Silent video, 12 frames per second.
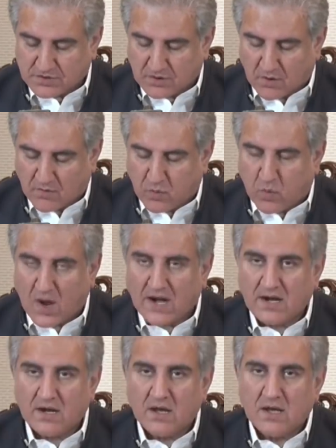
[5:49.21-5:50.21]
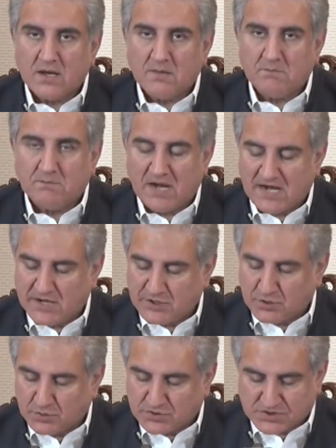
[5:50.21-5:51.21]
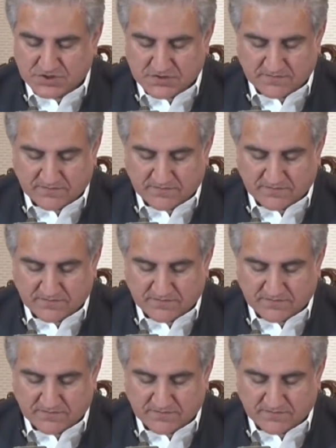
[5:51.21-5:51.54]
of 1 million youths